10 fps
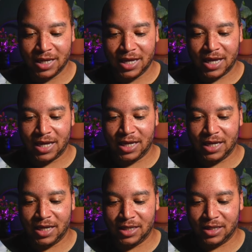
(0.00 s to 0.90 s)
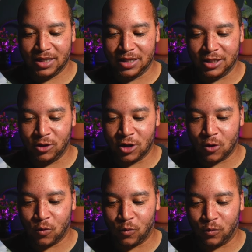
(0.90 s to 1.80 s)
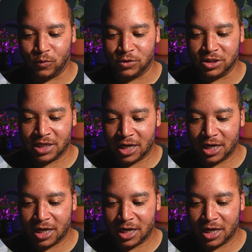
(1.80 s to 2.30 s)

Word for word: And, you know, just kind of